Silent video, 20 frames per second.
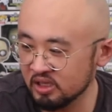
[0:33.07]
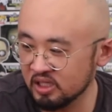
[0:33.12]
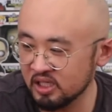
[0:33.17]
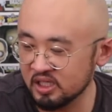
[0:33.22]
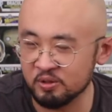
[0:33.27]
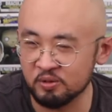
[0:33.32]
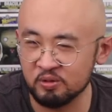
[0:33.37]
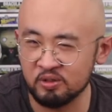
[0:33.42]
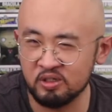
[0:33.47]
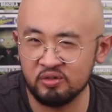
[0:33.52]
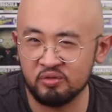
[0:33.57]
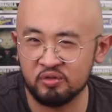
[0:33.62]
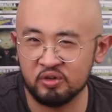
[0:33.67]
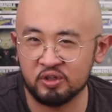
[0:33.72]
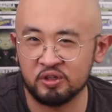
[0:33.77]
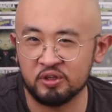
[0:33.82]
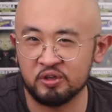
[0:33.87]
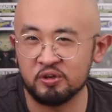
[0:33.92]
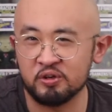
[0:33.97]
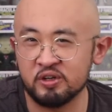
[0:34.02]
That's only if you're
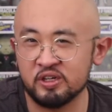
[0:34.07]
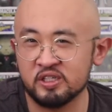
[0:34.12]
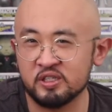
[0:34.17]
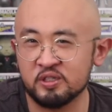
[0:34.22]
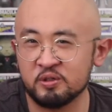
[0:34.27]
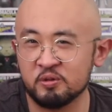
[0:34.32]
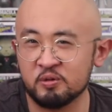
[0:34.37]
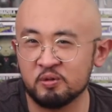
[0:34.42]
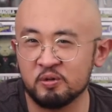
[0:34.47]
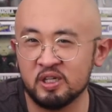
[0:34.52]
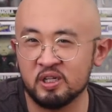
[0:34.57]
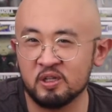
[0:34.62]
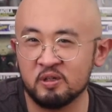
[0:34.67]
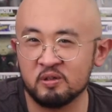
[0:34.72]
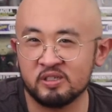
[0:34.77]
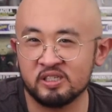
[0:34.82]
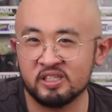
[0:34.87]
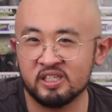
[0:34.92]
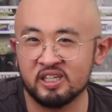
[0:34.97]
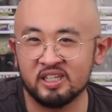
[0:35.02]
curious to know what it
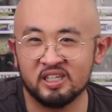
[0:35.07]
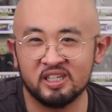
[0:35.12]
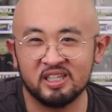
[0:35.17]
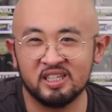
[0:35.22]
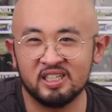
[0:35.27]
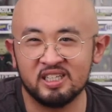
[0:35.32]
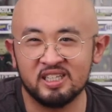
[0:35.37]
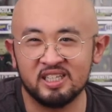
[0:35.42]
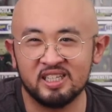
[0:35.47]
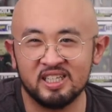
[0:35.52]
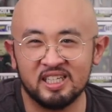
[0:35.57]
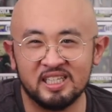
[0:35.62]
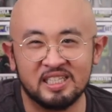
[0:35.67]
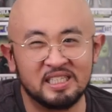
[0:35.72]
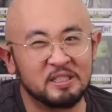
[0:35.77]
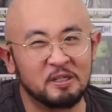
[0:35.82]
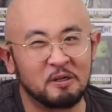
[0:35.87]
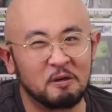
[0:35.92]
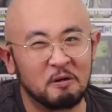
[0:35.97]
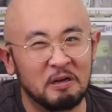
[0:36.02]
looks like. Other than that, it's
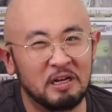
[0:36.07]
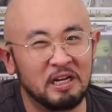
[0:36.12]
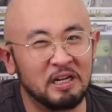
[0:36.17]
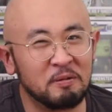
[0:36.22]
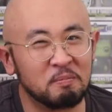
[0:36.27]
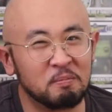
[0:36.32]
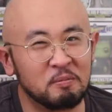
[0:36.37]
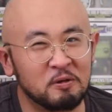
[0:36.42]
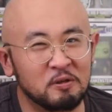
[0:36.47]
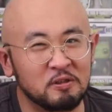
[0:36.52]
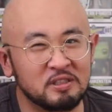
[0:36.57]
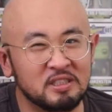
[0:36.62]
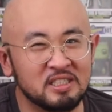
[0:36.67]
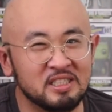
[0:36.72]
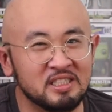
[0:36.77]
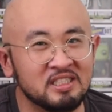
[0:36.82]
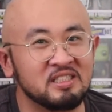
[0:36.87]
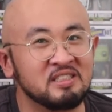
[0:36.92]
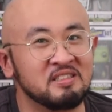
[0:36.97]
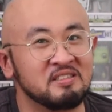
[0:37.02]
not really
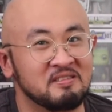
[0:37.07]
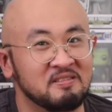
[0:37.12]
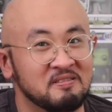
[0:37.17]
important.